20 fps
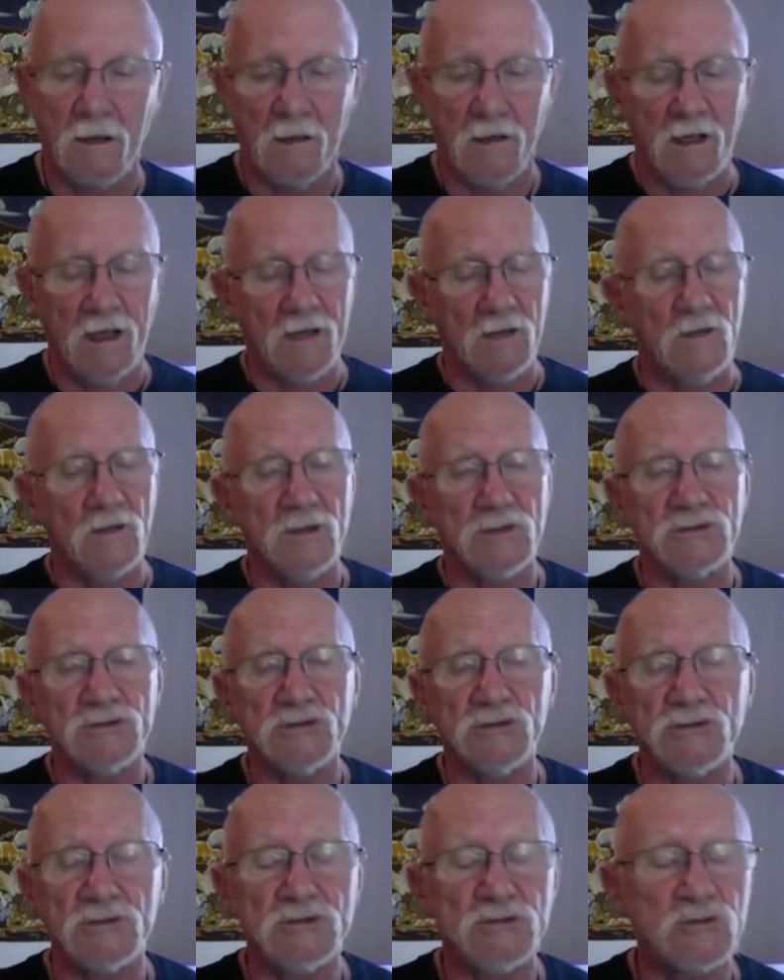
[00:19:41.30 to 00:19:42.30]
I urge
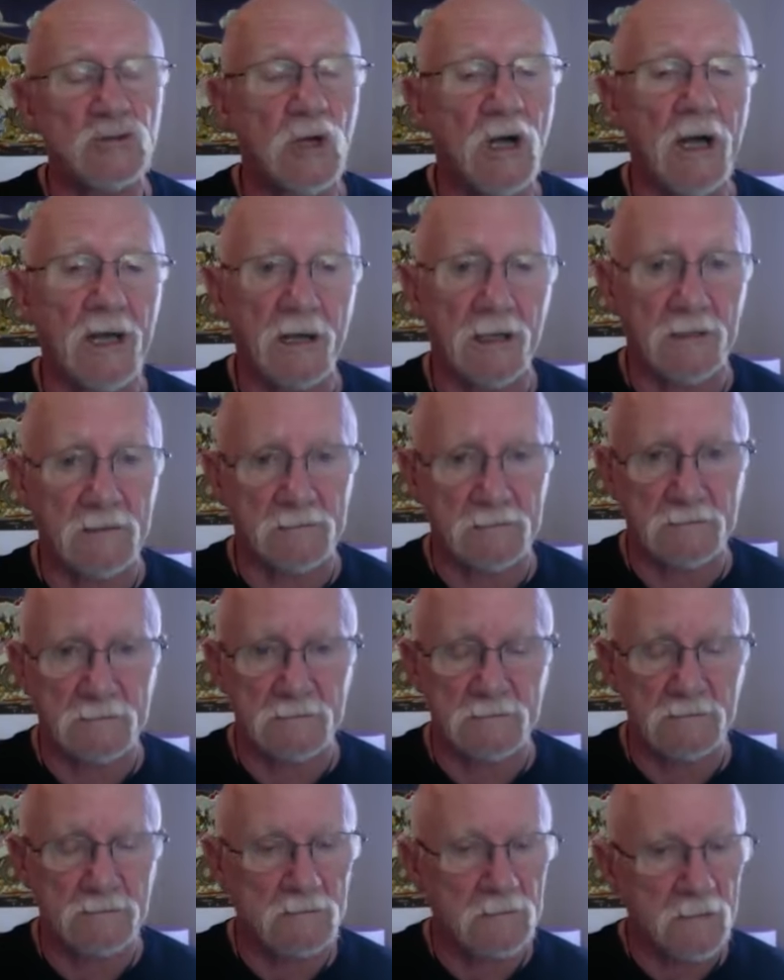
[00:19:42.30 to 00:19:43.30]
you to try it.
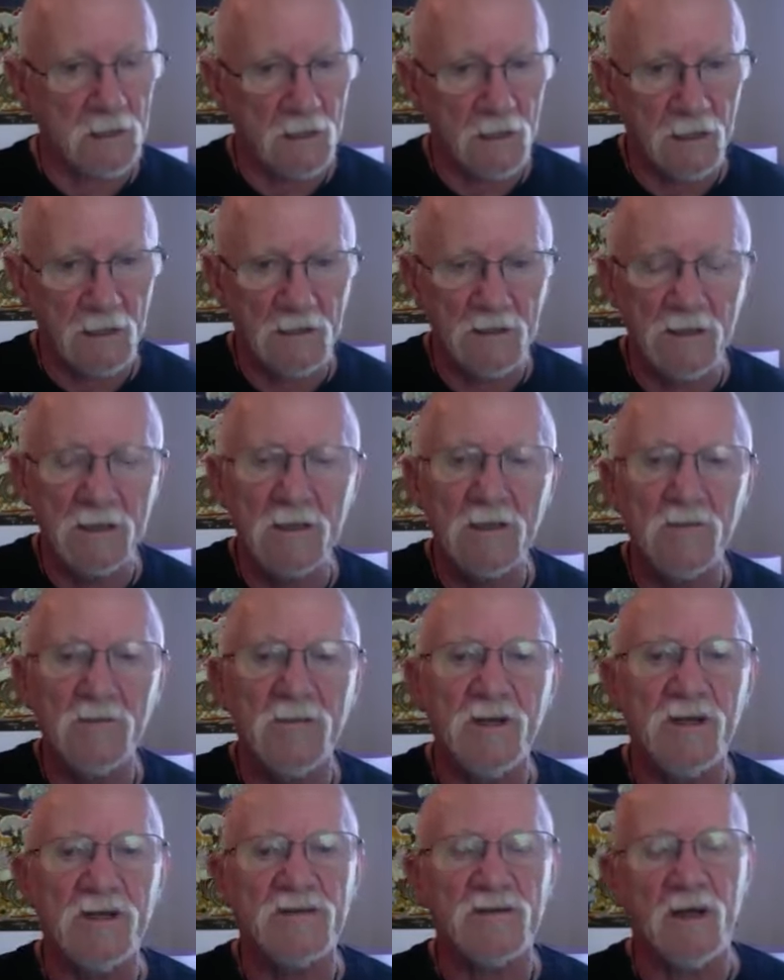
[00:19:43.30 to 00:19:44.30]
Little
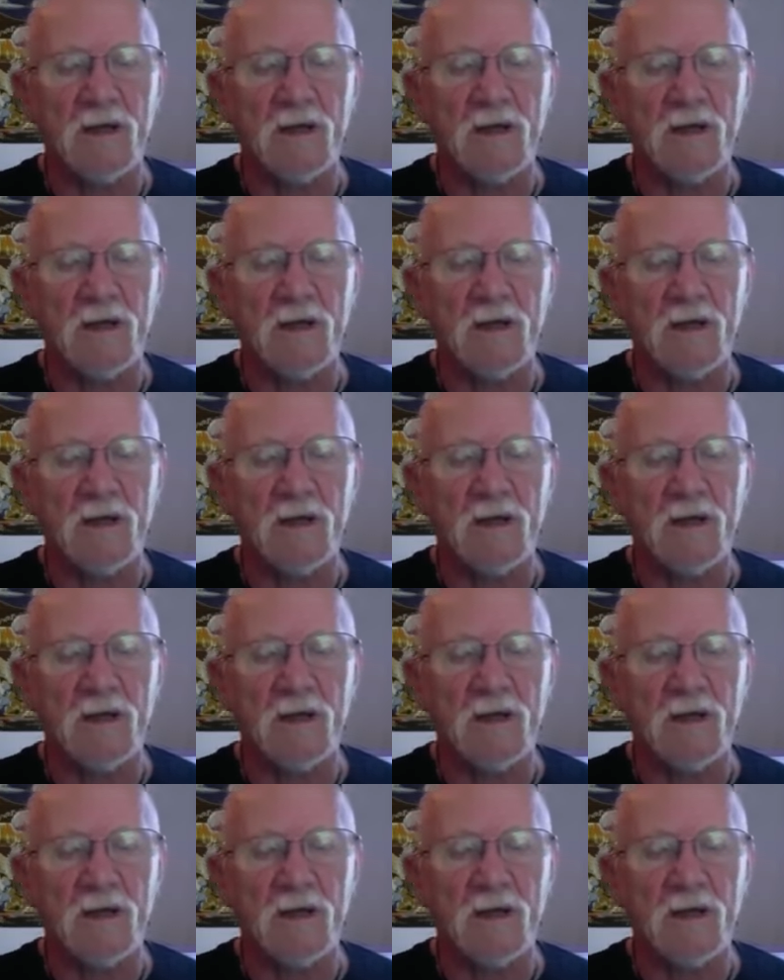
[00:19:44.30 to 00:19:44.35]
bits.